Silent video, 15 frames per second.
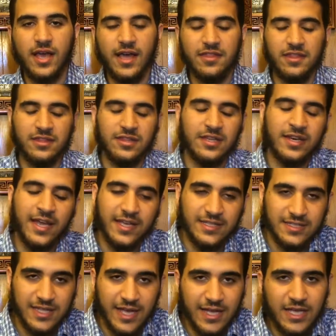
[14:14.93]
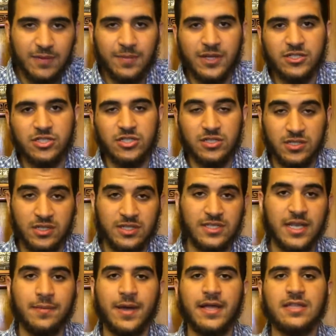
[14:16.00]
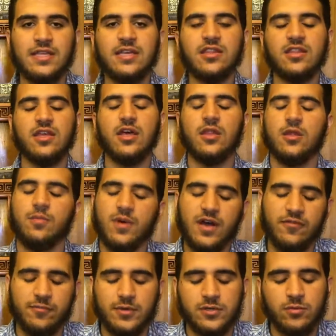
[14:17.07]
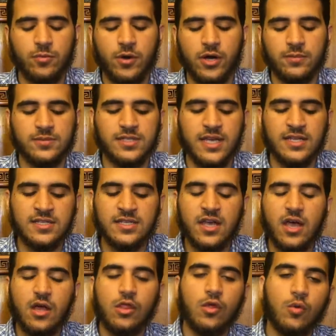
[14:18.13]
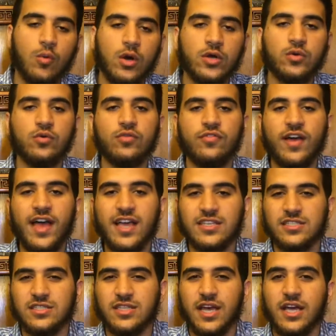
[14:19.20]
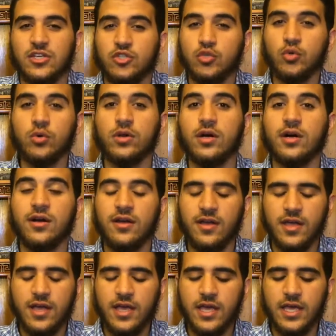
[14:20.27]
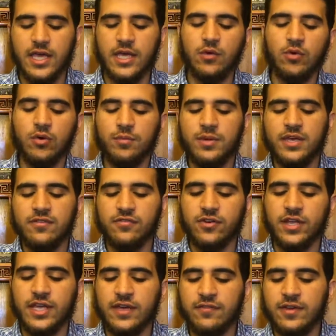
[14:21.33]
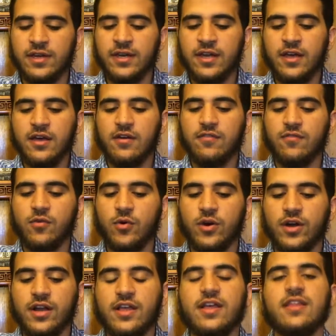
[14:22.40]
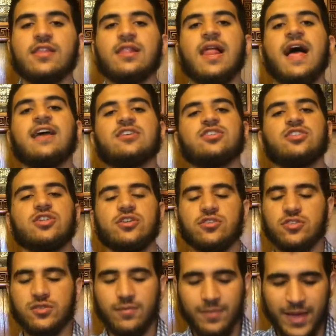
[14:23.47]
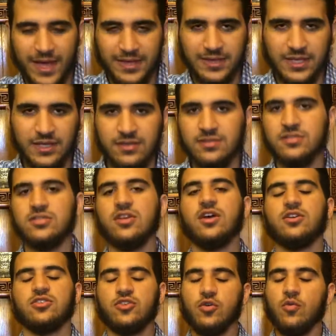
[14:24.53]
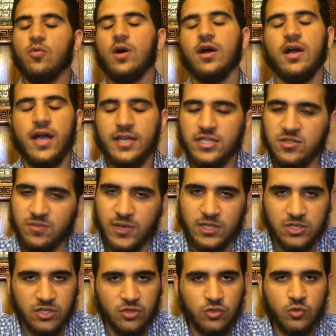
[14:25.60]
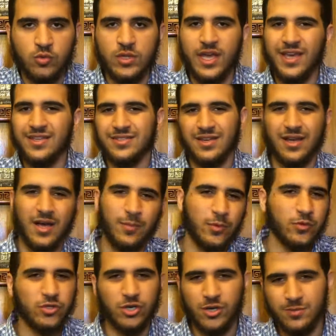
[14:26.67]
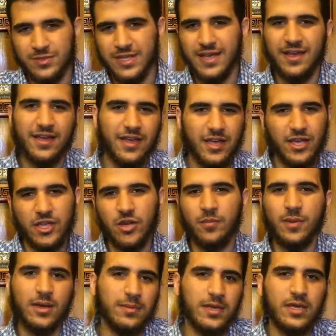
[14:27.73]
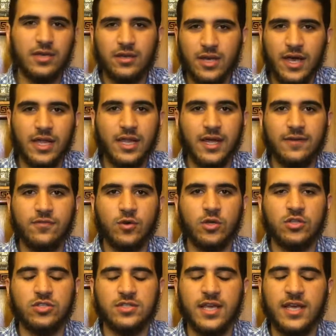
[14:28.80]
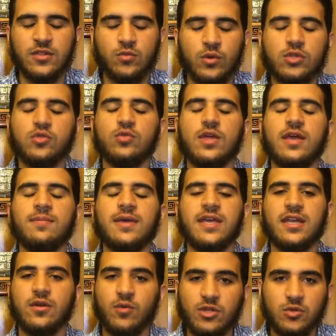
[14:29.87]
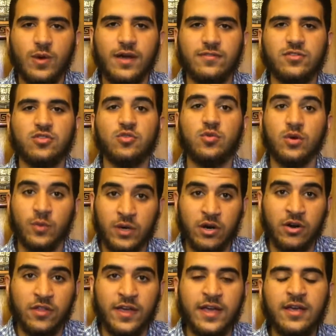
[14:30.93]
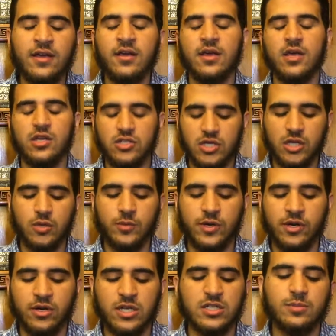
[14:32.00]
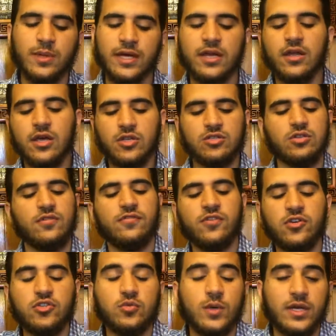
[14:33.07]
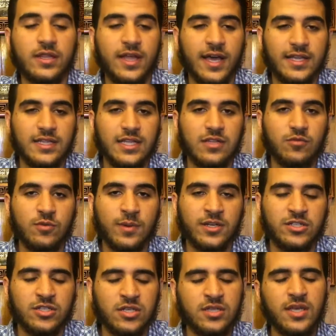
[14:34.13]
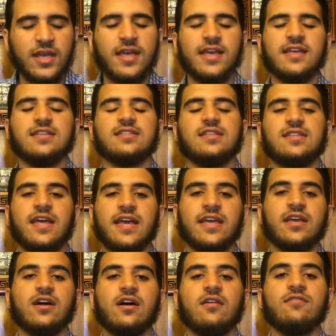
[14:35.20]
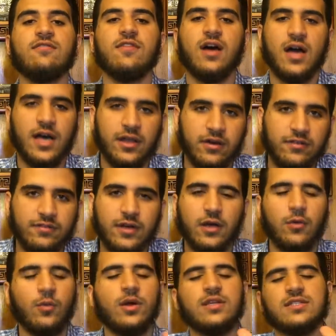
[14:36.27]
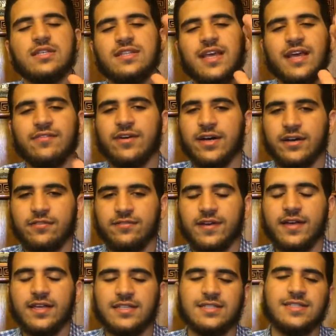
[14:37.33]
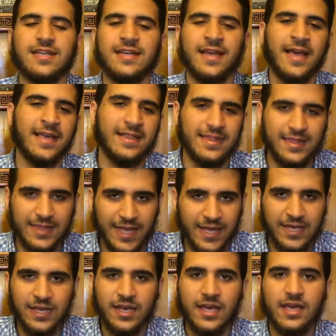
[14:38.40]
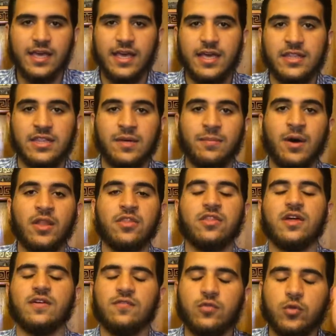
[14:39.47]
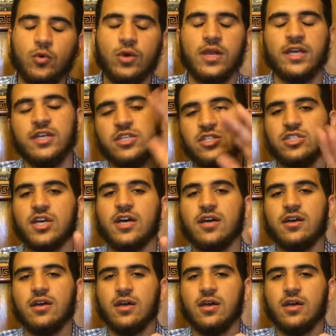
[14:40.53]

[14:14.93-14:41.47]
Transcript: And then the next day he mentions in the same hadith, the Prophet, peace be upon him, says the one who fasts Ashura, he will be forgiven for last year's bad deeds. So what I just mentioned, 2 days and a couple terms that, you know, maybe not a lot of you understand, what do they mean and what do I have to do and when are they? Inshallah, we're going to explain. So the first one in the hadith we mentioned is the day of Arafah. What is the day of Arafah? It's the 9th day in the month of Dhul Hijjah.